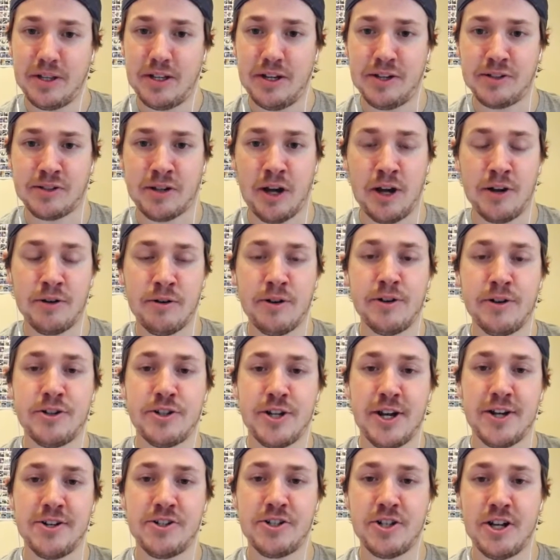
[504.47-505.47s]
His cutter and
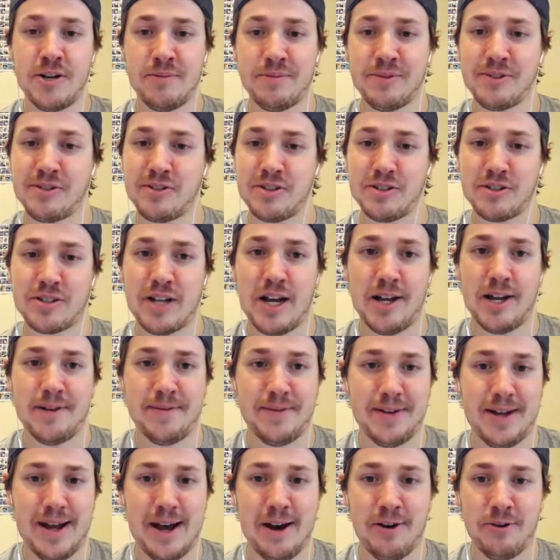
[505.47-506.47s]
changeup is just kind
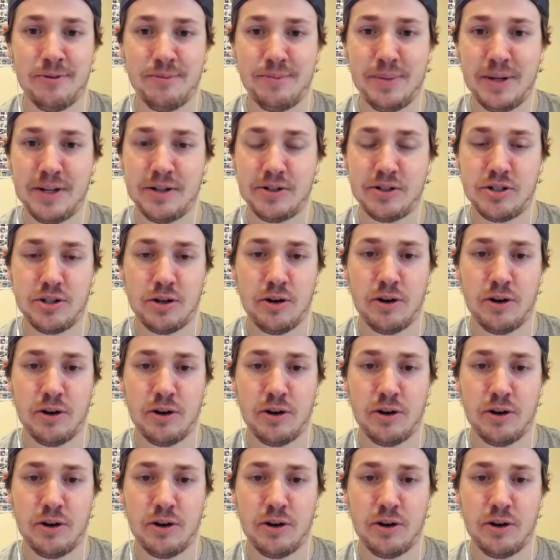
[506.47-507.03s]
of an out pitch,